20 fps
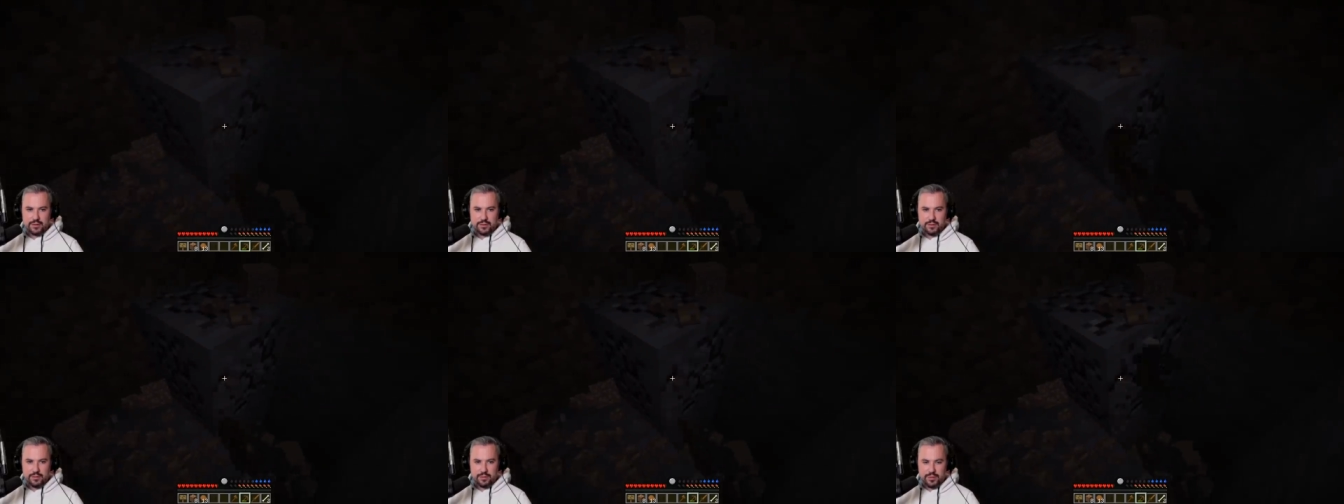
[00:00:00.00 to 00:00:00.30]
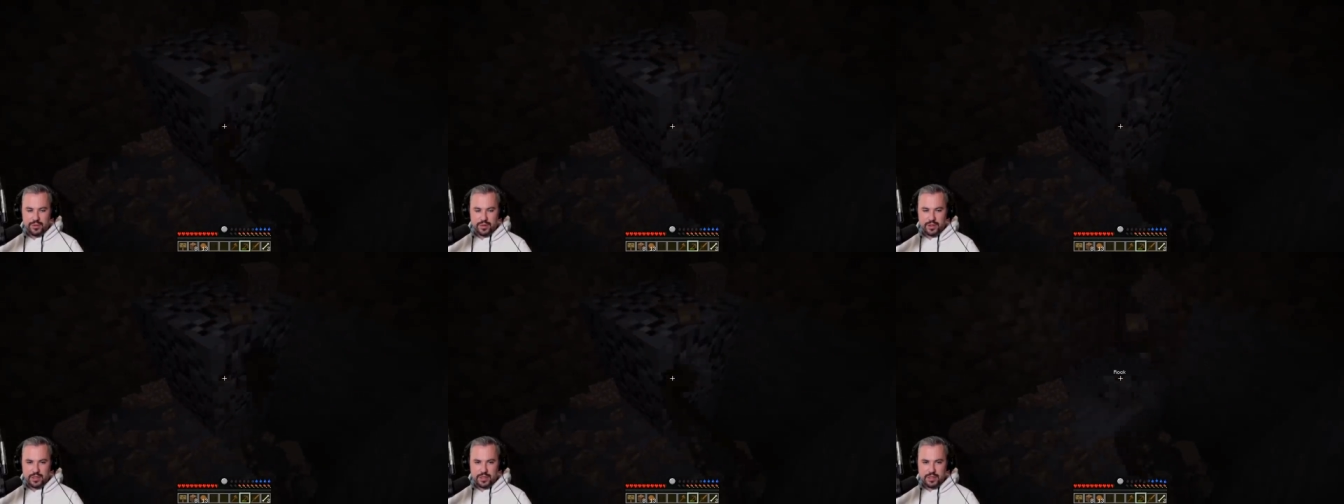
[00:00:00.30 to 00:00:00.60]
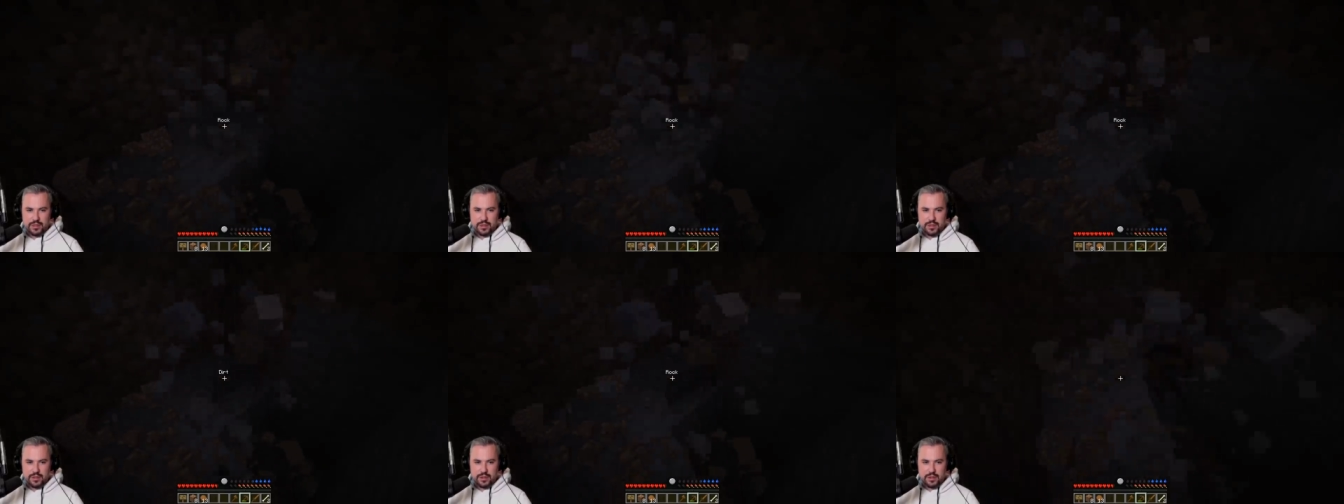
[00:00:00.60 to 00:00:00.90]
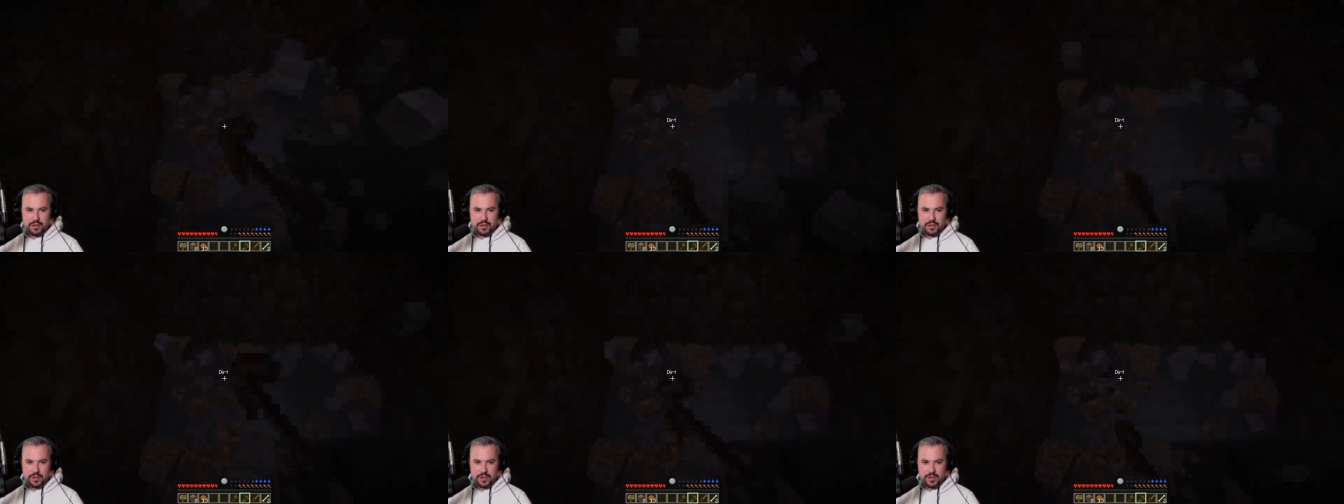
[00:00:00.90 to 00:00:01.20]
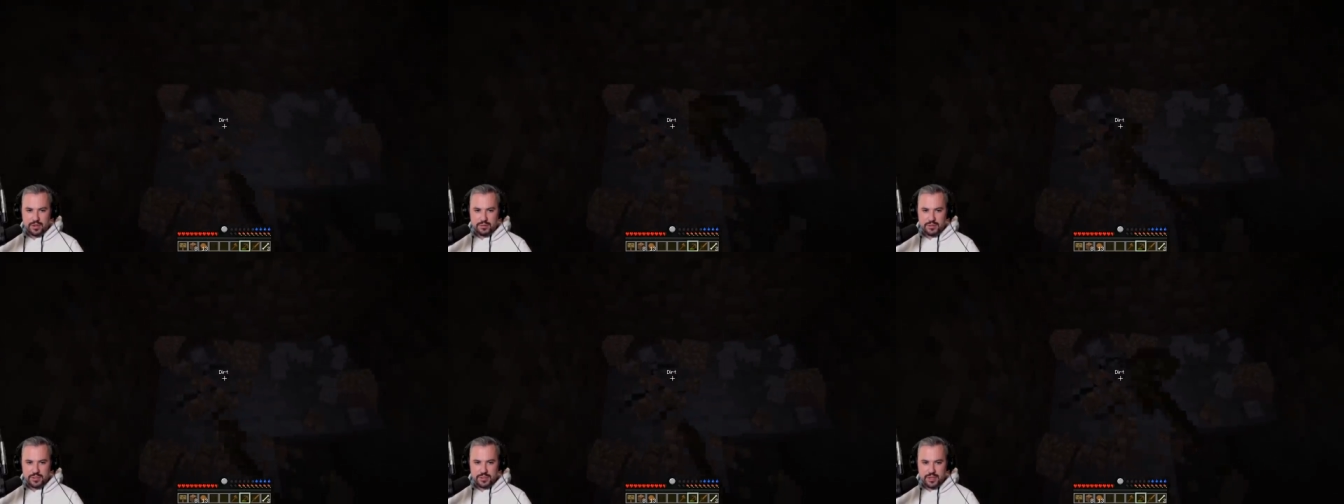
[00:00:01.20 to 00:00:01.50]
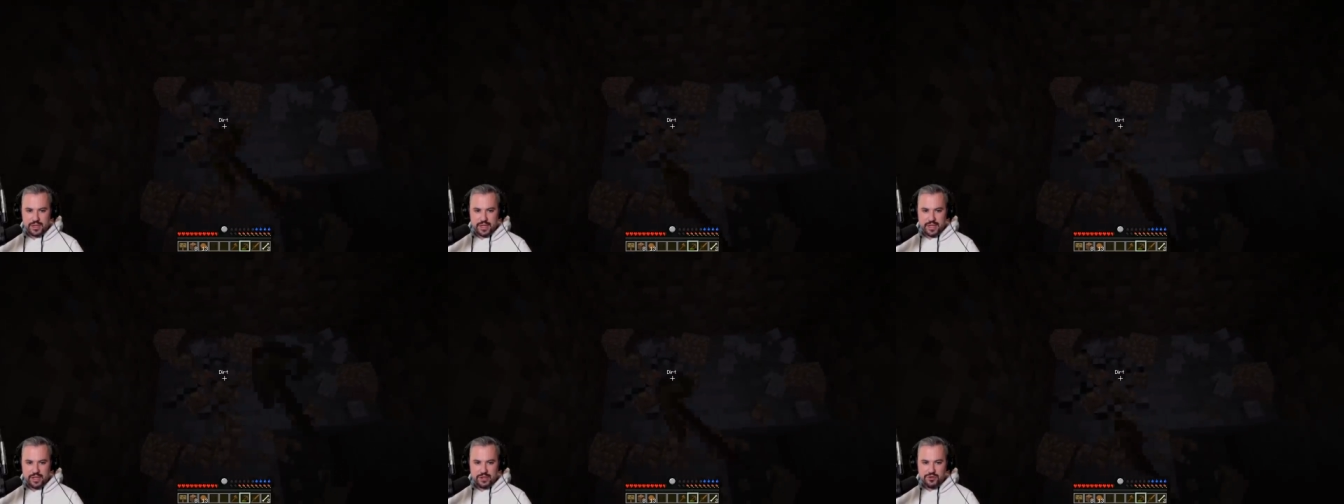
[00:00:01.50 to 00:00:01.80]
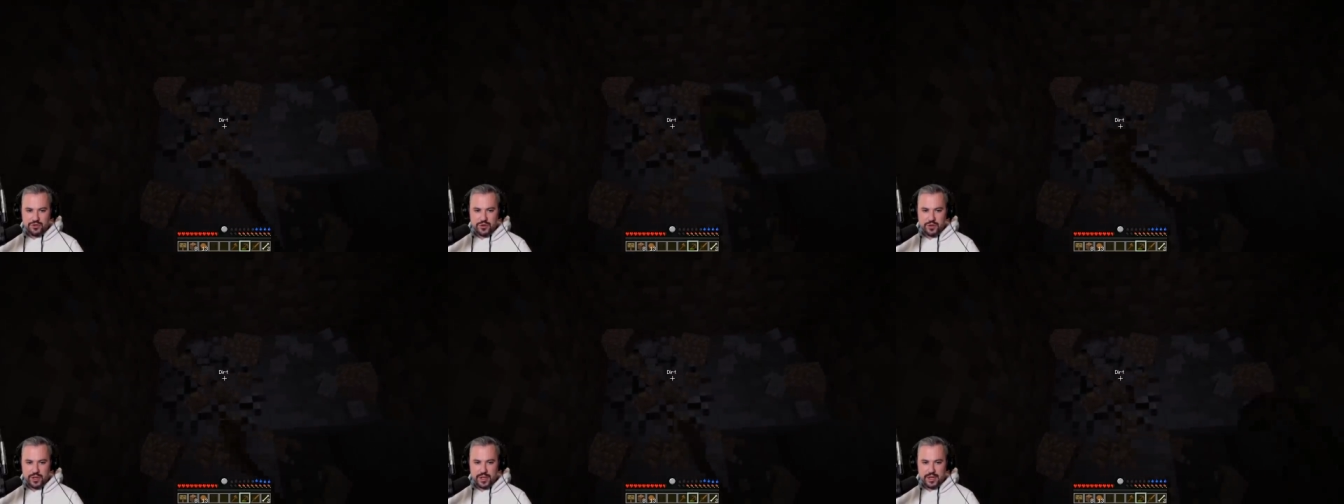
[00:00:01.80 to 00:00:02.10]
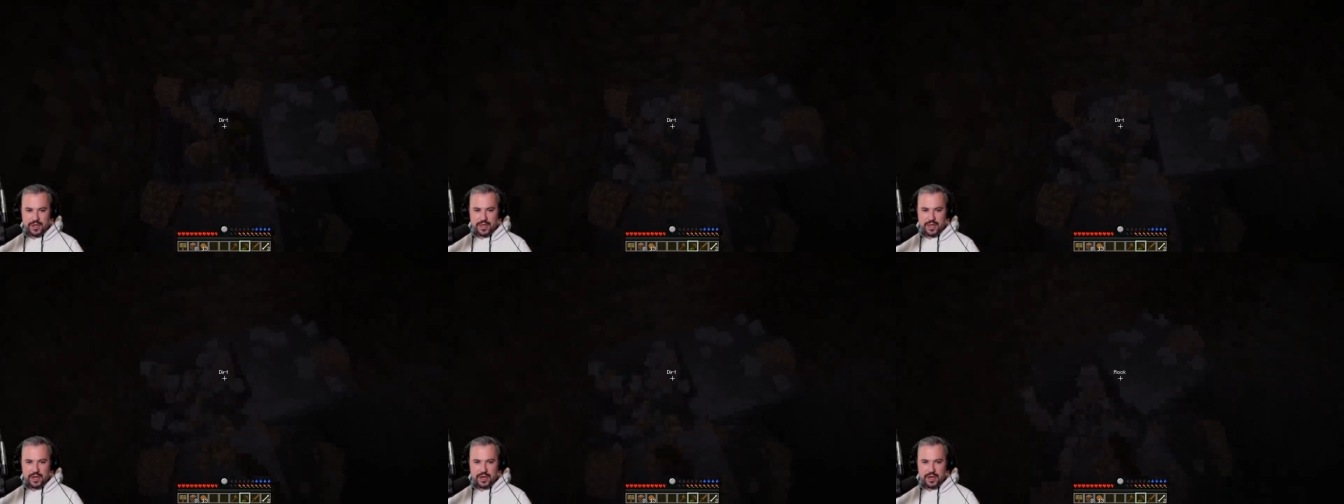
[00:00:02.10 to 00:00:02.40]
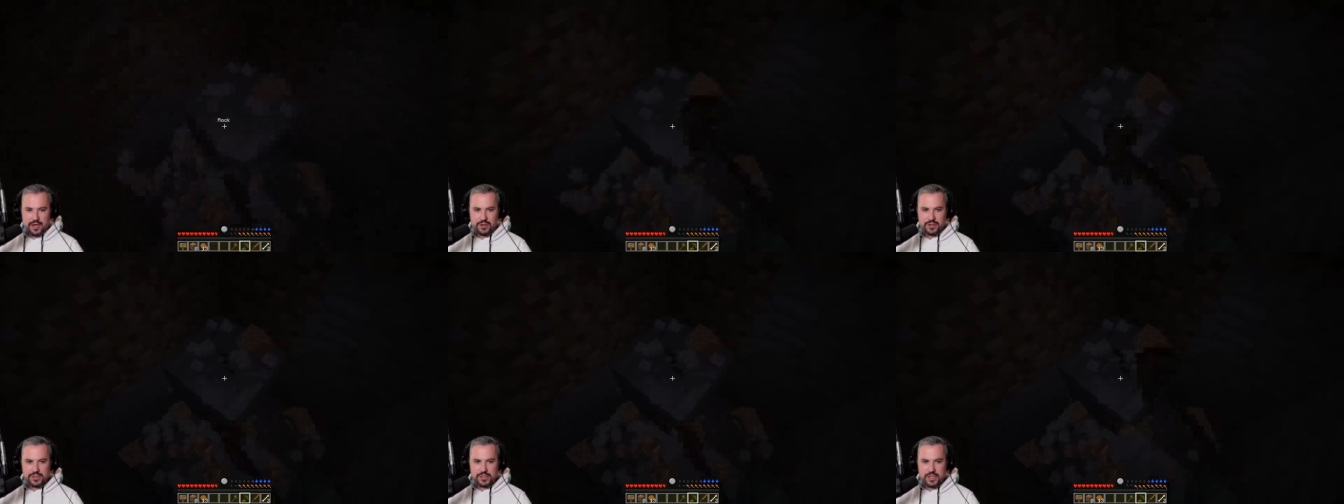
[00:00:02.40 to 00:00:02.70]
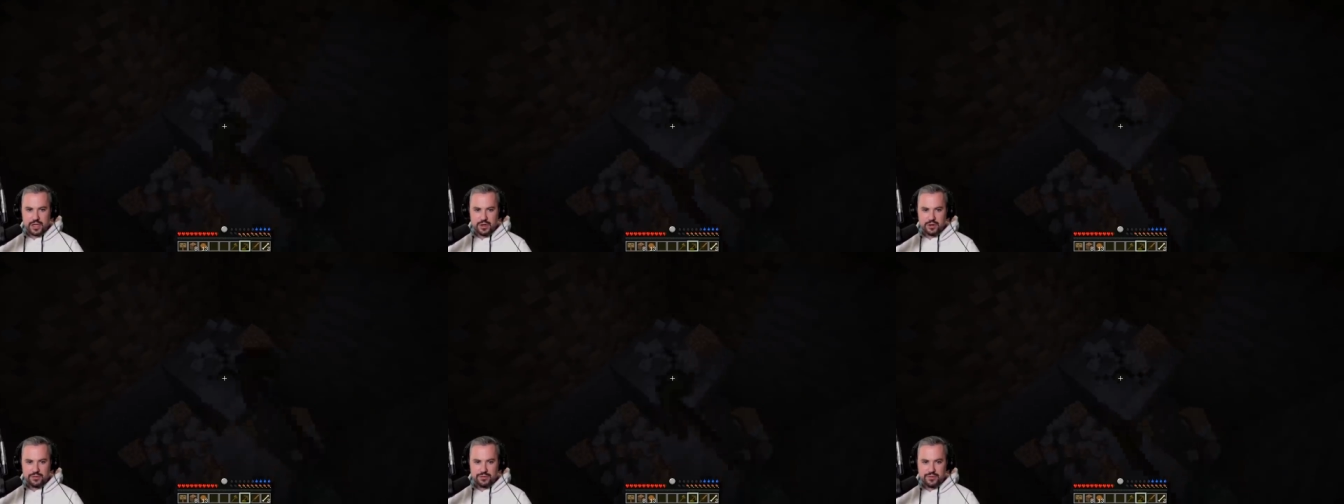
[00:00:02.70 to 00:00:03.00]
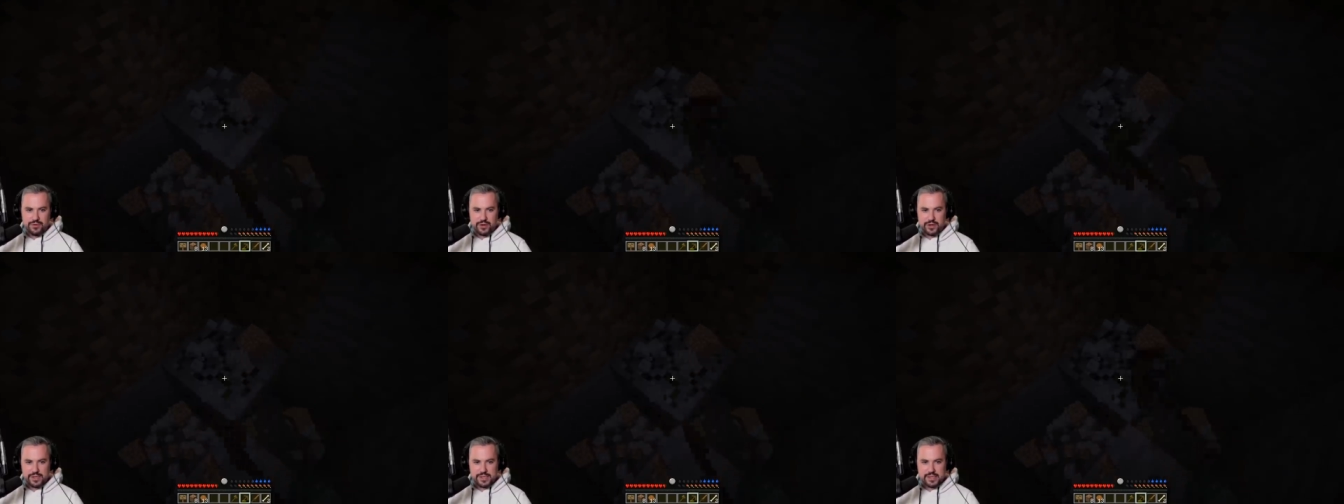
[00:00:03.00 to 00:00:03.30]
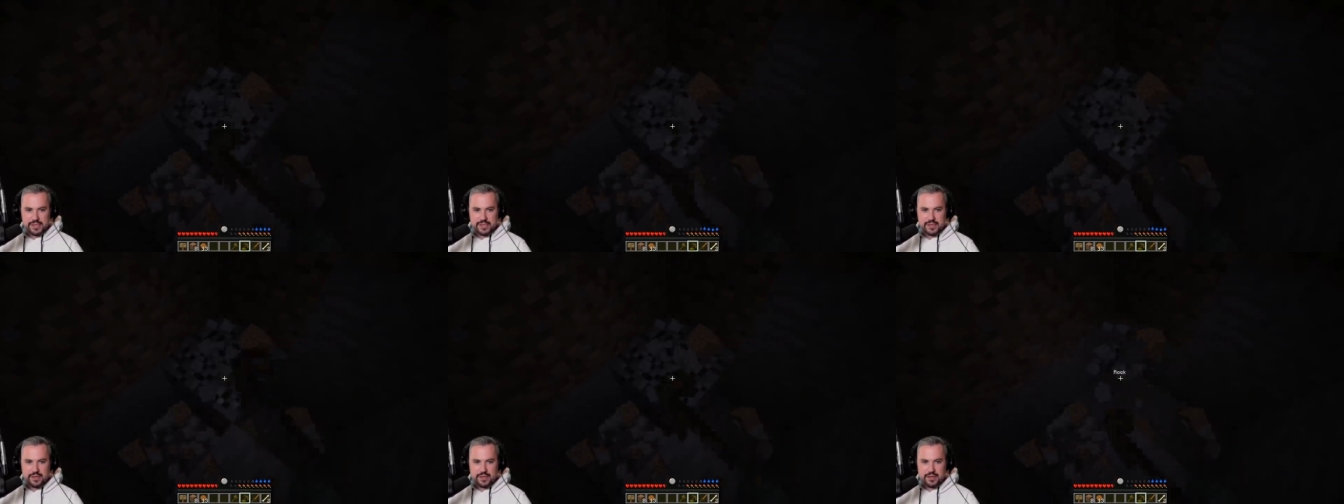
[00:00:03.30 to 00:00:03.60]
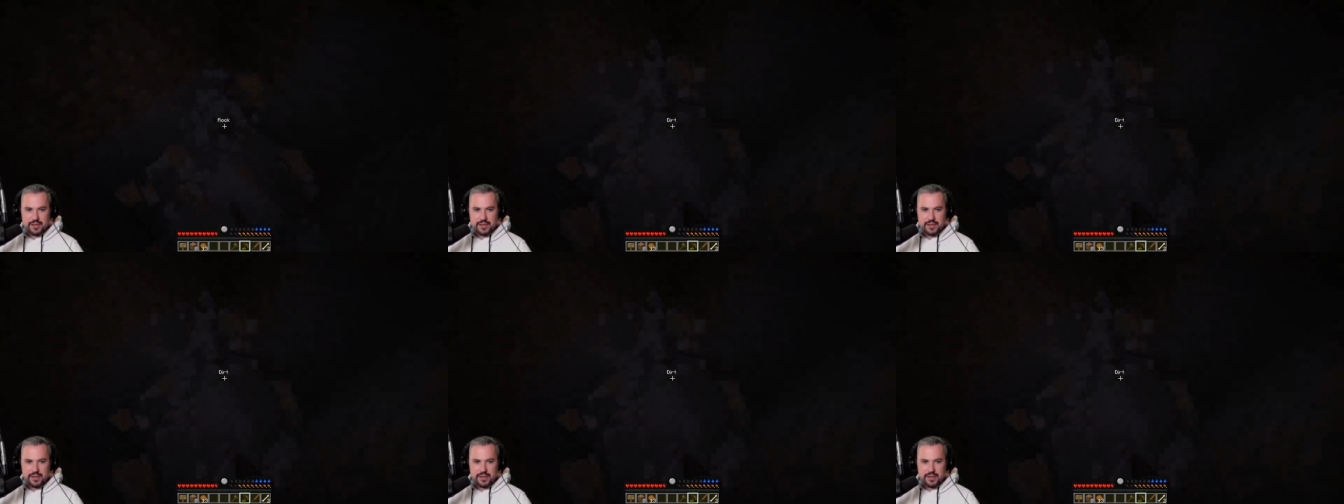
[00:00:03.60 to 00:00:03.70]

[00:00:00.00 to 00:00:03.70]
But there's one. I'm just going to get through it, get a load of stone first.